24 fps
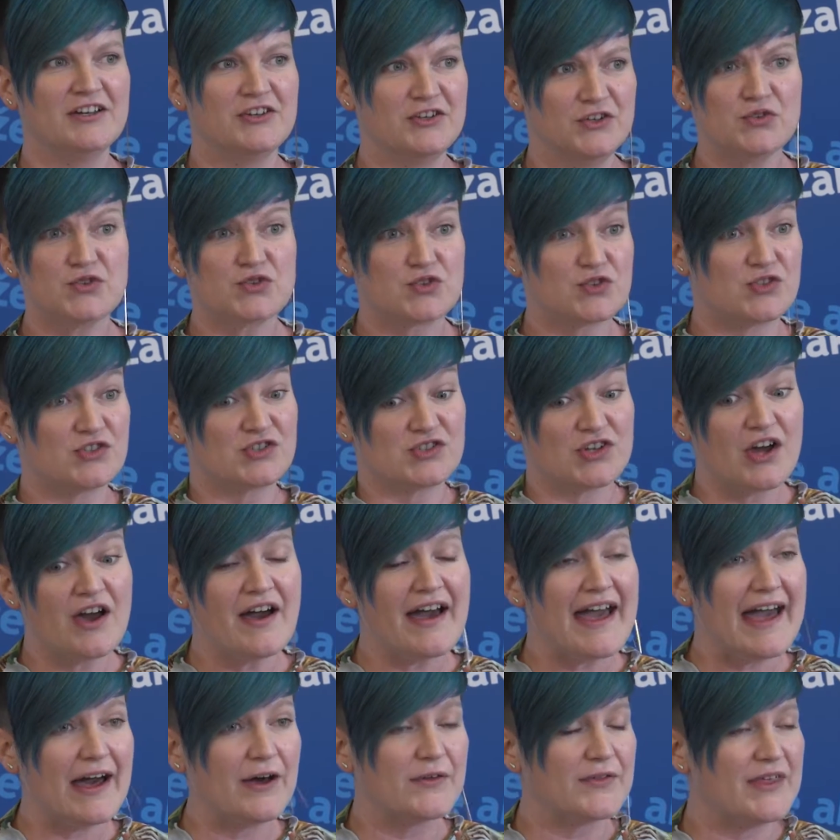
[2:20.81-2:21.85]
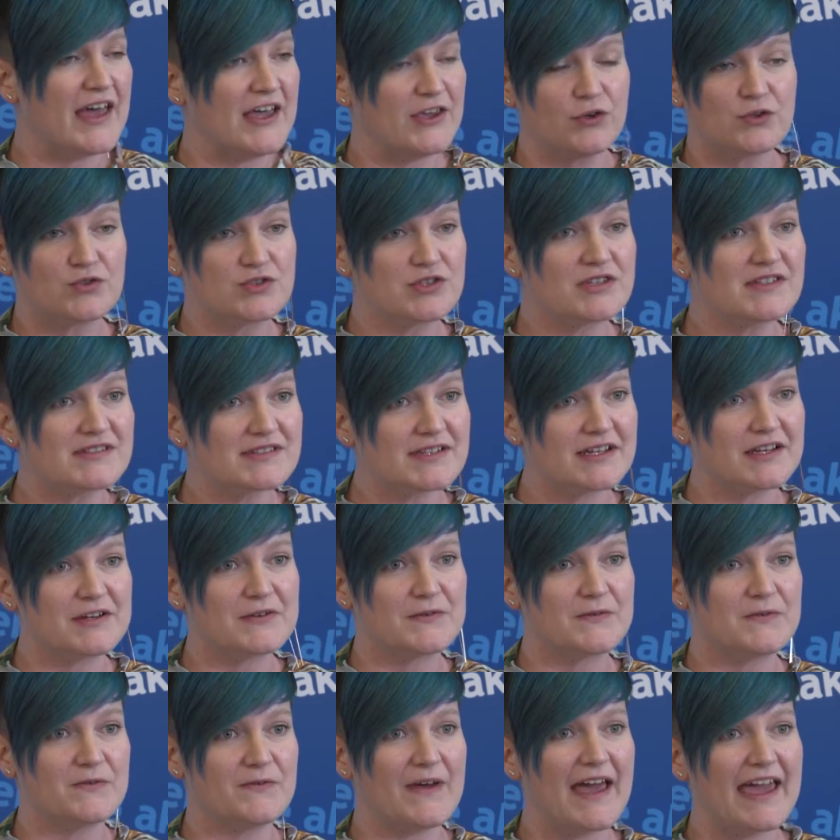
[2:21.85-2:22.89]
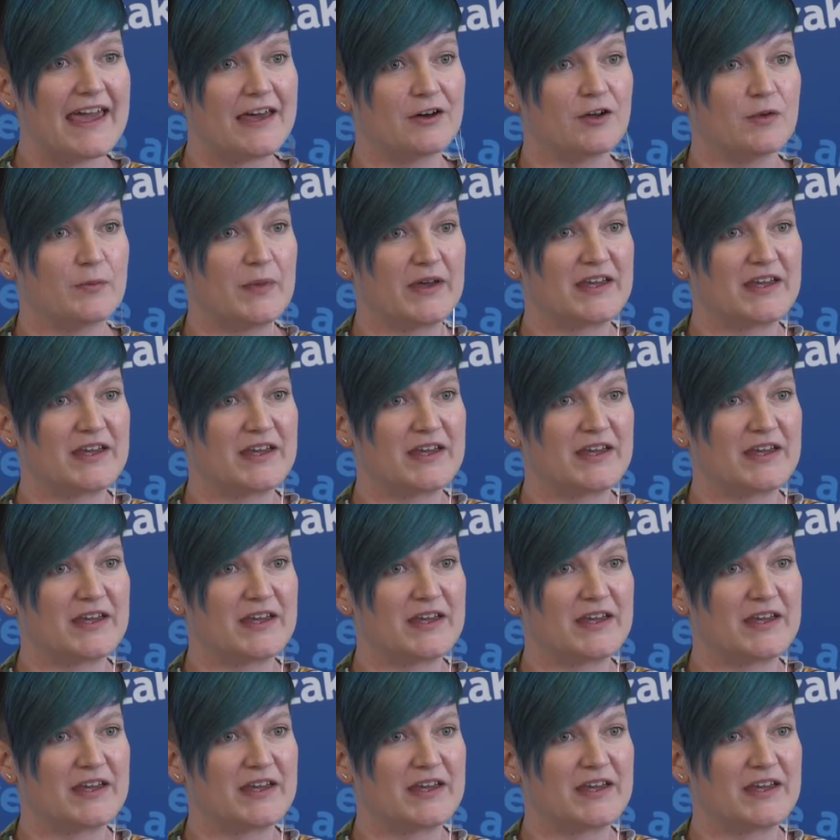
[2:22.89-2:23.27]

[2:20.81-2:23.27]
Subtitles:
You start out there, you're just going to fail